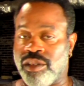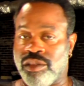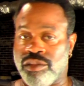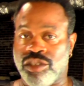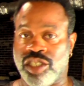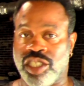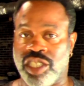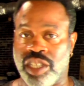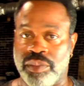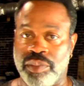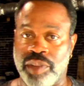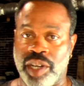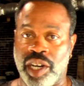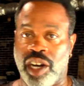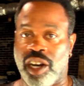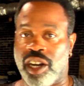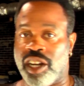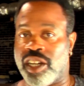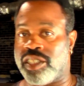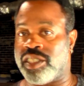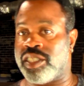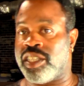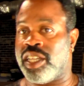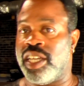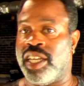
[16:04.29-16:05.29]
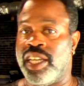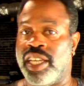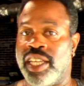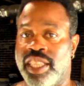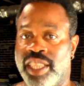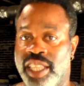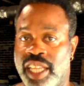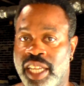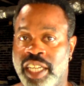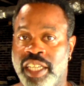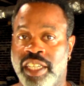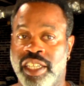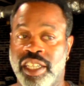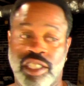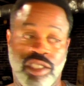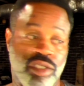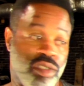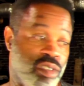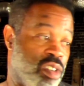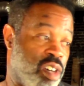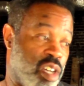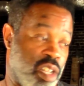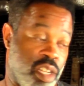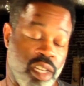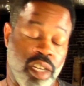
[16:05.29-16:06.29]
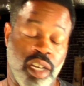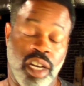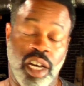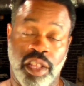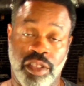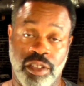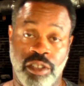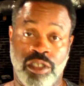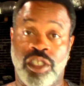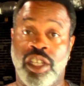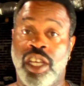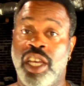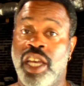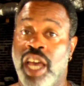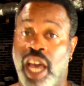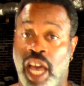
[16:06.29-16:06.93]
on some cars than it does on others.